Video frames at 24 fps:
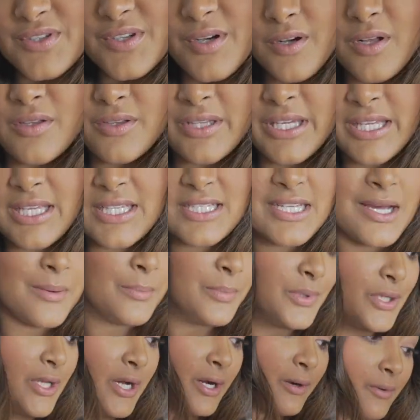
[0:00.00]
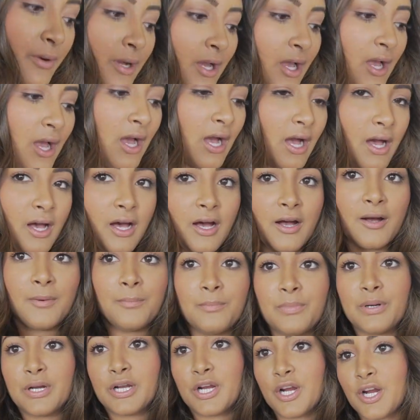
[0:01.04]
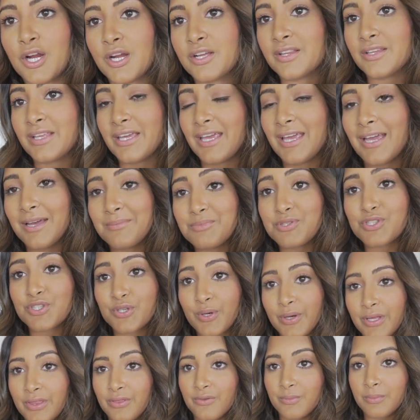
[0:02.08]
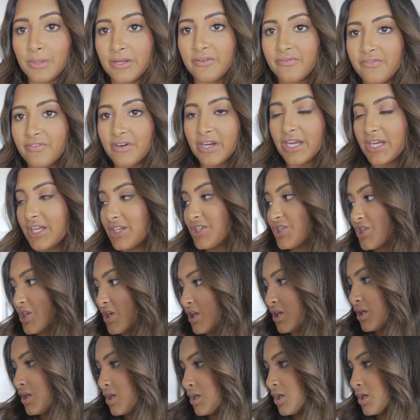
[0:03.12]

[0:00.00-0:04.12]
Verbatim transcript: so I'll link it down below. Um, but currently, I'm just going through my fridge